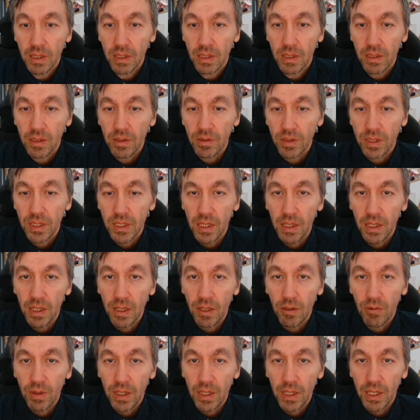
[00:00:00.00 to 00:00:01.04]
there's
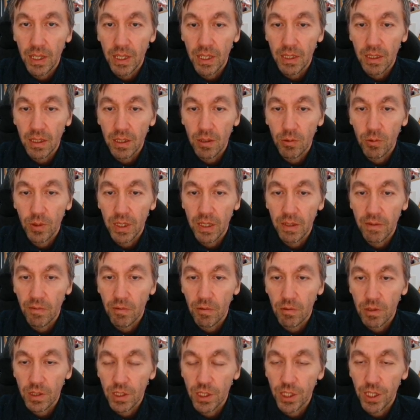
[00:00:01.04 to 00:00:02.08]
e3 and queen
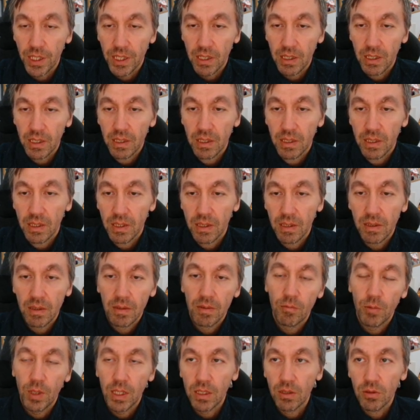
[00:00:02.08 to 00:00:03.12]
e4 check.
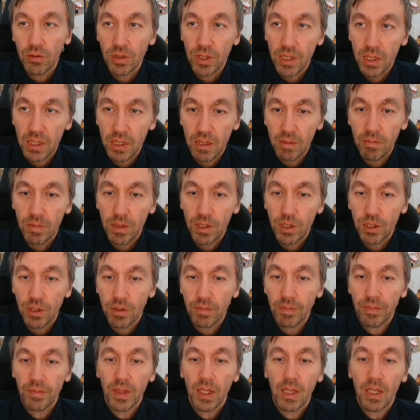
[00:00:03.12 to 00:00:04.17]
White loses the bishop.
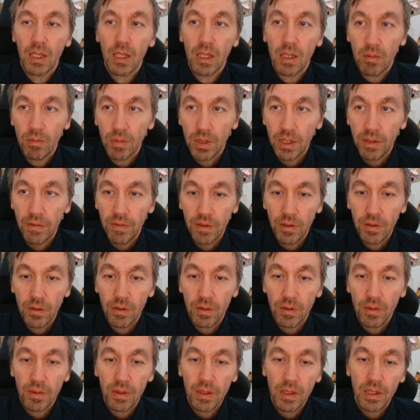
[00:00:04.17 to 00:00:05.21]
But if
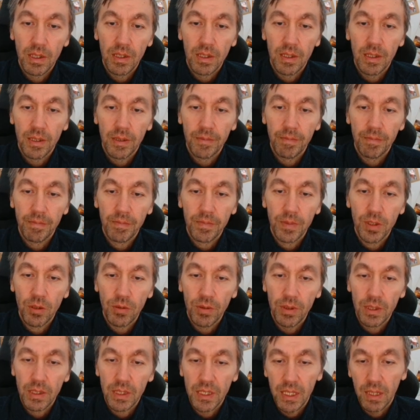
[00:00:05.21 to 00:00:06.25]
you
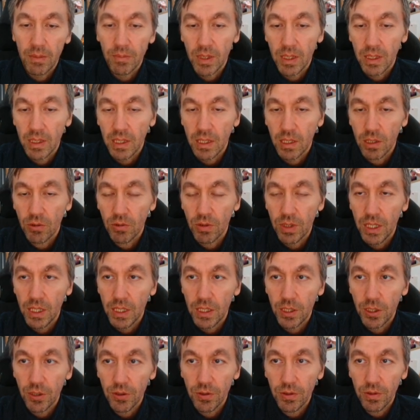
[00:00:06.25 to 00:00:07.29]
do something like rook
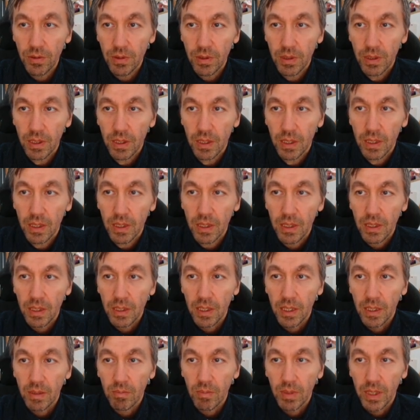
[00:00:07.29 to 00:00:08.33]
e2,
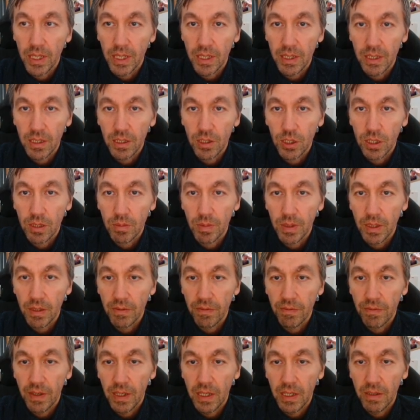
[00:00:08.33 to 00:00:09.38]
then black can just play
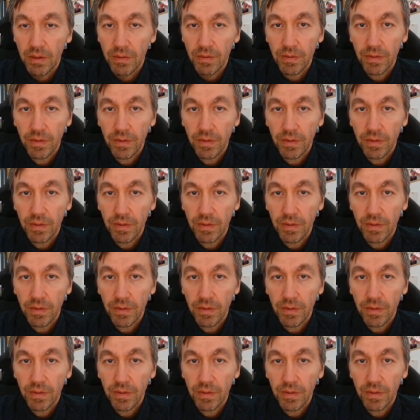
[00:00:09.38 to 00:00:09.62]
f5,